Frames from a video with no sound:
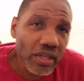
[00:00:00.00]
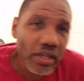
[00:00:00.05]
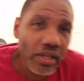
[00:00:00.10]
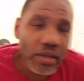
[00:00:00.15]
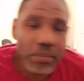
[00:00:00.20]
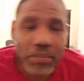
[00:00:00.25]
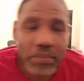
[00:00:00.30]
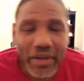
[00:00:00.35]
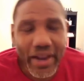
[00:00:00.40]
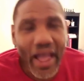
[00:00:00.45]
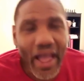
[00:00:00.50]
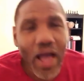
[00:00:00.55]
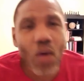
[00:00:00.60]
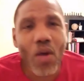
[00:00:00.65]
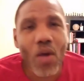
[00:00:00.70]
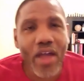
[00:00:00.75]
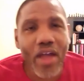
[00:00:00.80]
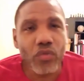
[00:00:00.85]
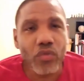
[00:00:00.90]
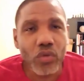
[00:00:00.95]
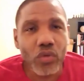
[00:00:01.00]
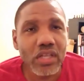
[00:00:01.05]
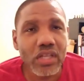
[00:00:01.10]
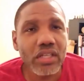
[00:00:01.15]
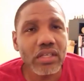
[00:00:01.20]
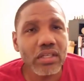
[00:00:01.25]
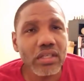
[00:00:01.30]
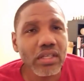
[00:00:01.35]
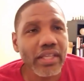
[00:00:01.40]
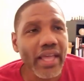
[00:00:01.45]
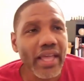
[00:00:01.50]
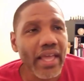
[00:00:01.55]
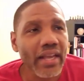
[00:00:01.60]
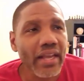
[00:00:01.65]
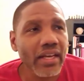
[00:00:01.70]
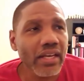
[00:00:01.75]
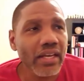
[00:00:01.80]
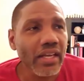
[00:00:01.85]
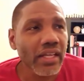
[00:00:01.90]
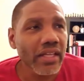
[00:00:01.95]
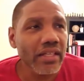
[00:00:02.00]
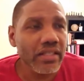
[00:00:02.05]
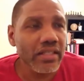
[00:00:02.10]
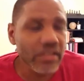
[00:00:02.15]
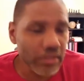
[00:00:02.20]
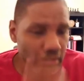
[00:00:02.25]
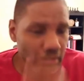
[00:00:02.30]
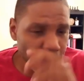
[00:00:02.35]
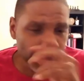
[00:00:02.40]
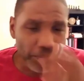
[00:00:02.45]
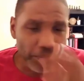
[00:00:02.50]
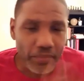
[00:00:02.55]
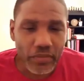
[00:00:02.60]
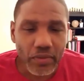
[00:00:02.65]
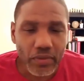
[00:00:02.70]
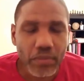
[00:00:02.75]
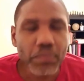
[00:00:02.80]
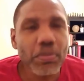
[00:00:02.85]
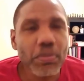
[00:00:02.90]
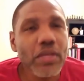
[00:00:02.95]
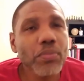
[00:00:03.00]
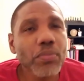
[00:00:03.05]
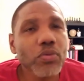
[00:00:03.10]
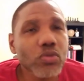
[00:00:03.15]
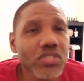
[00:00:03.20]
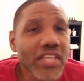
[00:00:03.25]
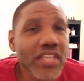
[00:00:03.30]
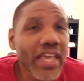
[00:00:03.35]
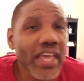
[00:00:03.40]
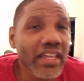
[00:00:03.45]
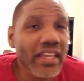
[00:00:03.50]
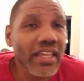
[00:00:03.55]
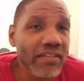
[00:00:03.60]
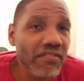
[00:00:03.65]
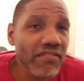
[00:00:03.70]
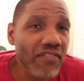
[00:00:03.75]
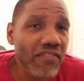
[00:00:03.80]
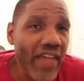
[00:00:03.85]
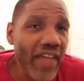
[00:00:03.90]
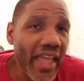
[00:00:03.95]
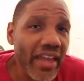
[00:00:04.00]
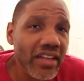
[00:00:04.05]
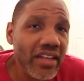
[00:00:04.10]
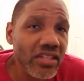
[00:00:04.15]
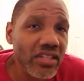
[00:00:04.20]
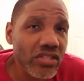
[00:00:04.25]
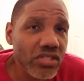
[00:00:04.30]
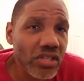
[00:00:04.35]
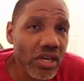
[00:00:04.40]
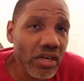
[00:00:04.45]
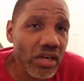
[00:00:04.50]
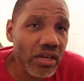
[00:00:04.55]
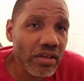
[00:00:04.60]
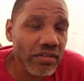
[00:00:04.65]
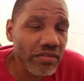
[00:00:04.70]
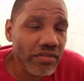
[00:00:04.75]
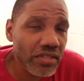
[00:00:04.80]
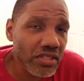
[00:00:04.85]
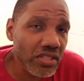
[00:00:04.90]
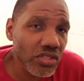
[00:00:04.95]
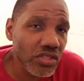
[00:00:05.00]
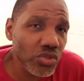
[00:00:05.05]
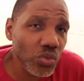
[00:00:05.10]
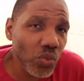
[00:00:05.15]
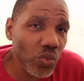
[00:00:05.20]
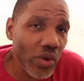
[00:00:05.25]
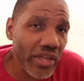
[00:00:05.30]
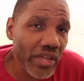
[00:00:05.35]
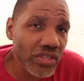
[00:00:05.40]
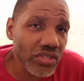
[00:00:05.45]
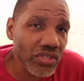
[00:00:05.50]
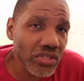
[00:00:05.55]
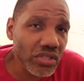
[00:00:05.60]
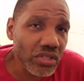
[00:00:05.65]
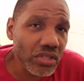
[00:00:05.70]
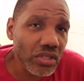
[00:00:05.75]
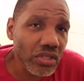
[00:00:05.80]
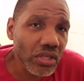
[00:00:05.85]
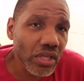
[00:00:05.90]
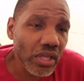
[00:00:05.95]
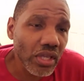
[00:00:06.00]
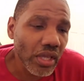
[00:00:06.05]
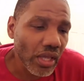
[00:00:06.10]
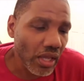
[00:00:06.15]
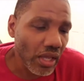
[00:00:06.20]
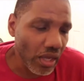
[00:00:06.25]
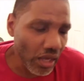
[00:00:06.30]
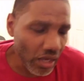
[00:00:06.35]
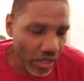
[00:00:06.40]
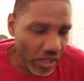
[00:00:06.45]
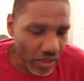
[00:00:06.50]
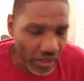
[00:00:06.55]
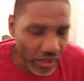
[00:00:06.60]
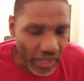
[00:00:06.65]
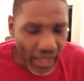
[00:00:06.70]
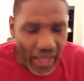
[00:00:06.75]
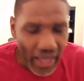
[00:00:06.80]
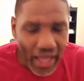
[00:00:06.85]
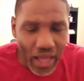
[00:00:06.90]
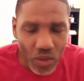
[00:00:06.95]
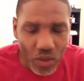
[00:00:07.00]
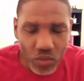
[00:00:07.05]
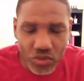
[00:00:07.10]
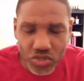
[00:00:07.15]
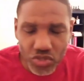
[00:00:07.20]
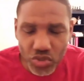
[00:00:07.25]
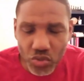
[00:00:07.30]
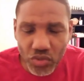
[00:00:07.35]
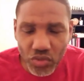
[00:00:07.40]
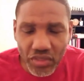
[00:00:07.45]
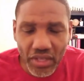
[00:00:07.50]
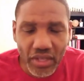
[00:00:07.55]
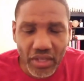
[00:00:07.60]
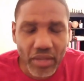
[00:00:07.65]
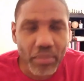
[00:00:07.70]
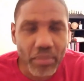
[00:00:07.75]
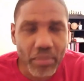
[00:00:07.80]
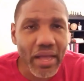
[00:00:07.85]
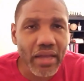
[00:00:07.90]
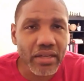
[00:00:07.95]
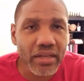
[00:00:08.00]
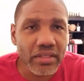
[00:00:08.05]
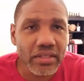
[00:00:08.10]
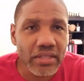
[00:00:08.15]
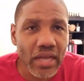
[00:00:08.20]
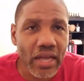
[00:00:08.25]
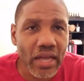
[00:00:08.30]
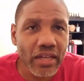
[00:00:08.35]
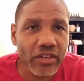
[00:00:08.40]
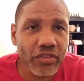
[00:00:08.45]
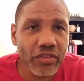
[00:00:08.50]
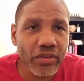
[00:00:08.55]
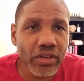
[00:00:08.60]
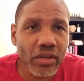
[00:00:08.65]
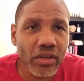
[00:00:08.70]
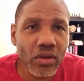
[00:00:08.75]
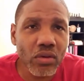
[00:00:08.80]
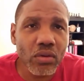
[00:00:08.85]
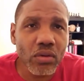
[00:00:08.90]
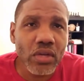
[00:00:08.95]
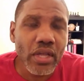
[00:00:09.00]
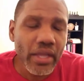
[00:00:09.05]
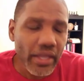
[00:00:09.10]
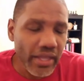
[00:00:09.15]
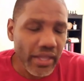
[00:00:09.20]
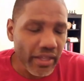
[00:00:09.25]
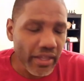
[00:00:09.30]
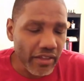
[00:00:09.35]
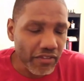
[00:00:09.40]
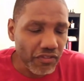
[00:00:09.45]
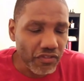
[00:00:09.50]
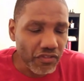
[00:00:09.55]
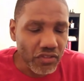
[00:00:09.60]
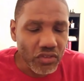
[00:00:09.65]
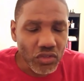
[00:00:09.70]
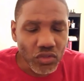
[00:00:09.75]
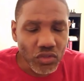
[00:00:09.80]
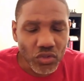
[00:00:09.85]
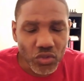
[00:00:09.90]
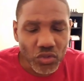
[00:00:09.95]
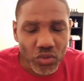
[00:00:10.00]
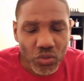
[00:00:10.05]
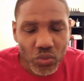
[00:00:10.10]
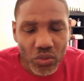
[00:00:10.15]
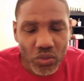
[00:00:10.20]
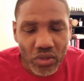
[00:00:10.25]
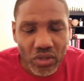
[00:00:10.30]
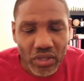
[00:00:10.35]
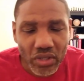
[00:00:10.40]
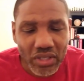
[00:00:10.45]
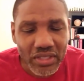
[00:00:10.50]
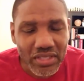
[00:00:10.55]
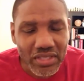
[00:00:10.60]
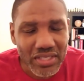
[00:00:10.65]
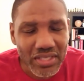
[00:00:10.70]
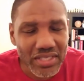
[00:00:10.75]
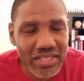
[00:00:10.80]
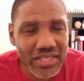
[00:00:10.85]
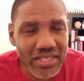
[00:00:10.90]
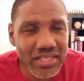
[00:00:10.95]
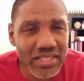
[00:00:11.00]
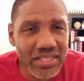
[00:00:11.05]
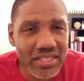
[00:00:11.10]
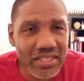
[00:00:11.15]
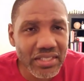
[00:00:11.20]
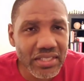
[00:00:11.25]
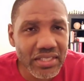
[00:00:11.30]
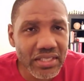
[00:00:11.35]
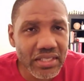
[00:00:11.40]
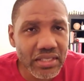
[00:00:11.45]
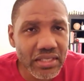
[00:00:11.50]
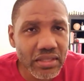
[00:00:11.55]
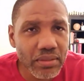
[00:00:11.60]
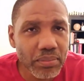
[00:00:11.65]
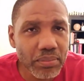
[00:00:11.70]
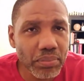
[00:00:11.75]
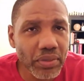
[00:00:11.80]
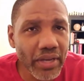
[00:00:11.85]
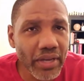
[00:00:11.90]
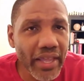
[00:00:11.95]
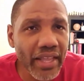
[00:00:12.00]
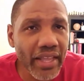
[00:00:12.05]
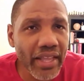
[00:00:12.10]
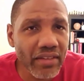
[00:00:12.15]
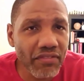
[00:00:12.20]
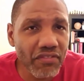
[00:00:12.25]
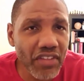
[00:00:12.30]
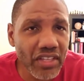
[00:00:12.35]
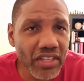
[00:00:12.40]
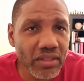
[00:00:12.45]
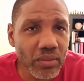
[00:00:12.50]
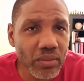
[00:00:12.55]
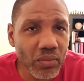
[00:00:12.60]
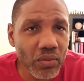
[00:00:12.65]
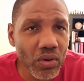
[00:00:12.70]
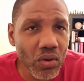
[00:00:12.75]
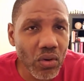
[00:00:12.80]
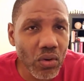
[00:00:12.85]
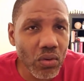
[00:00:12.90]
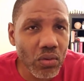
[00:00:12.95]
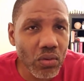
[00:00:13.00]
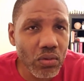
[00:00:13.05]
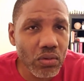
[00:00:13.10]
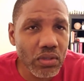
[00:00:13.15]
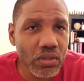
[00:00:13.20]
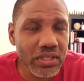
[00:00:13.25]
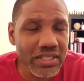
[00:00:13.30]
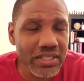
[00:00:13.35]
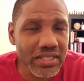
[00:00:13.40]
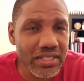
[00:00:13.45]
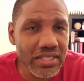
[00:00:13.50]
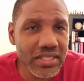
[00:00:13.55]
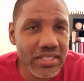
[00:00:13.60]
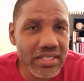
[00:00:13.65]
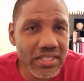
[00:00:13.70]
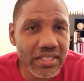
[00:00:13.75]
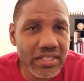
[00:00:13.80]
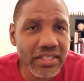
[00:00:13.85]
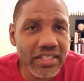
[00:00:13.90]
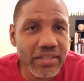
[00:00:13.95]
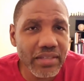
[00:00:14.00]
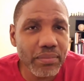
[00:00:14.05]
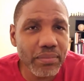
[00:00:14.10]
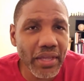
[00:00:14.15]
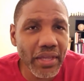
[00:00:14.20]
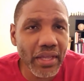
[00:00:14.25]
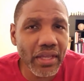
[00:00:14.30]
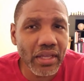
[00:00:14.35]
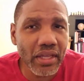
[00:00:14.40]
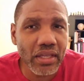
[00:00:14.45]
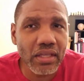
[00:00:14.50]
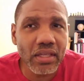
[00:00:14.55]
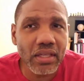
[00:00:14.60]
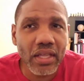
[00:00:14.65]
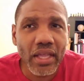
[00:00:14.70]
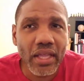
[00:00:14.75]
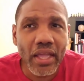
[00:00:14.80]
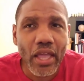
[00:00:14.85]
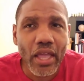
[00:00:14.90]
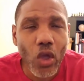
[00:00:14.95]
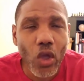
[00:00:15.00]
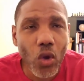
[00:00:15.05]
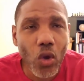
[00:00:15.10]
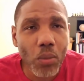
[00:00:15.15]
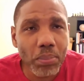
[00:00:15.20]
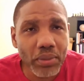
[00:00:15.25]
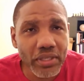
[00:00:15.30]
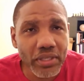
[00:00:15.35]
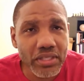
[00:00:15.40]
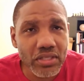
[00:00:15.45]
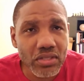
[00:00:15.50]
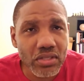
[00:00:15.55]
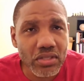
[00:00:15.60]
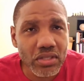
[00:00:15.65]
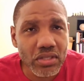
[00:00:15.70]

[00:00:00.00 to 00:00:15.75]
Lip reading: But how I really look at it is people taking advantage of the situation. How would you think about it, Don Gringo, if you were consistently playing the victim role, consistently being helpless,